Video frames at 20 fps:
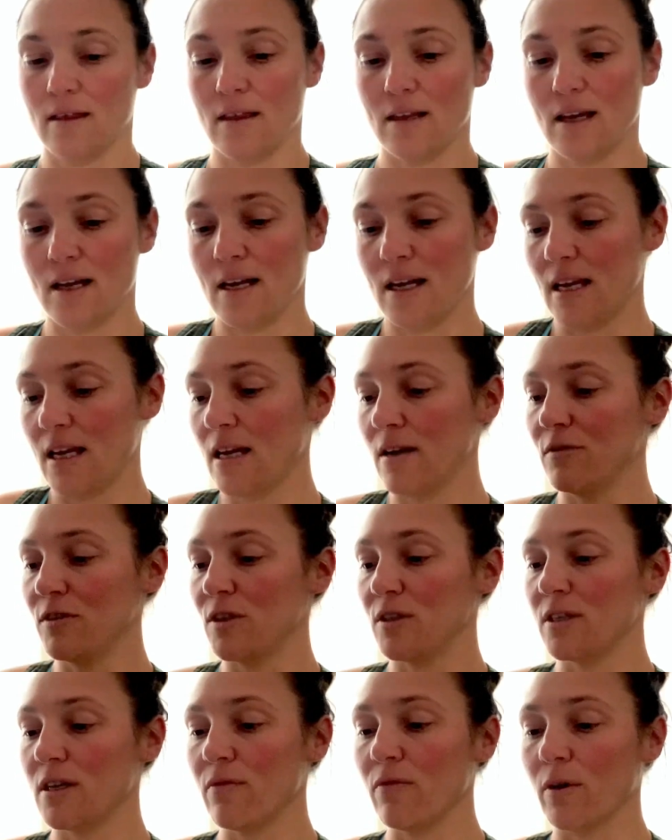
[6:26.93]
and it gives you
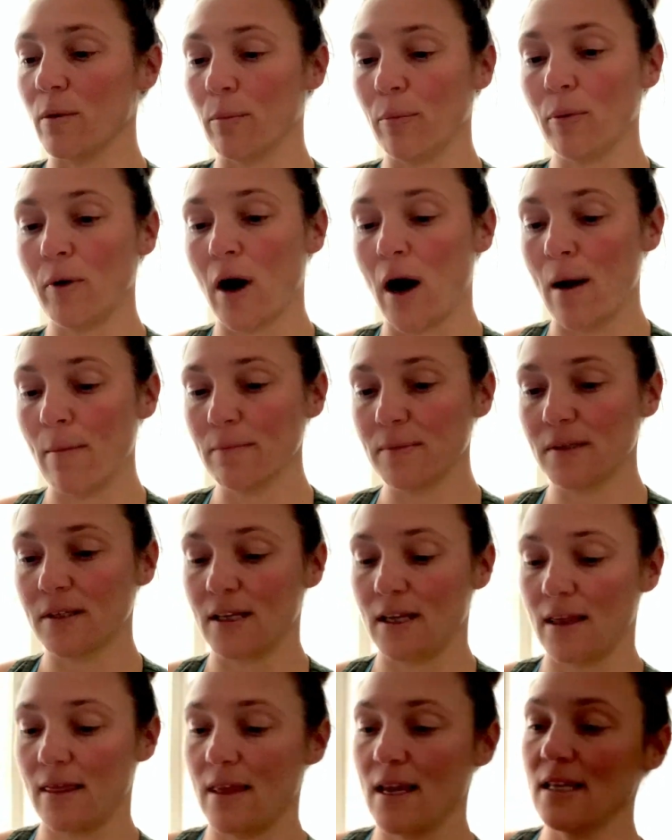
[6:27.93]
different prompts.
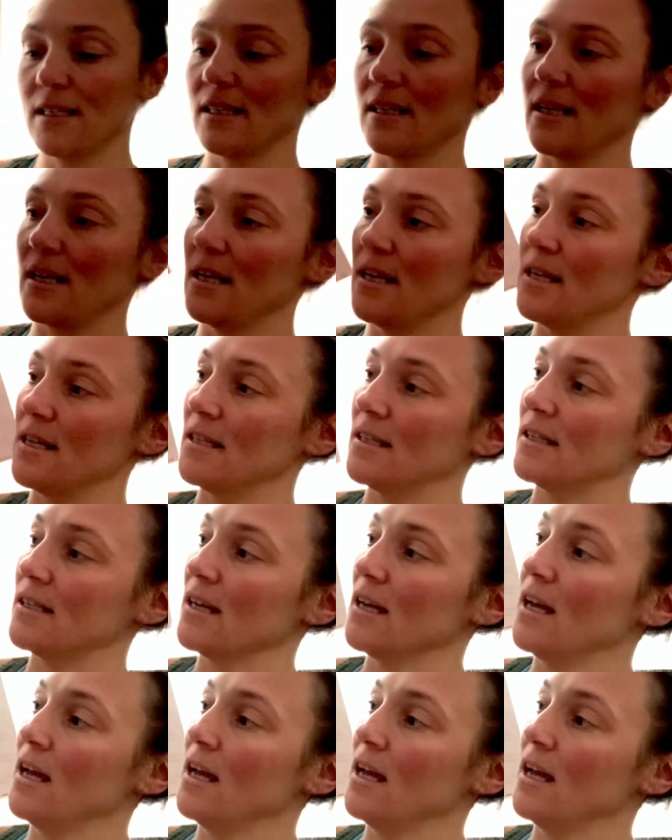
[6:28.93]
Like this is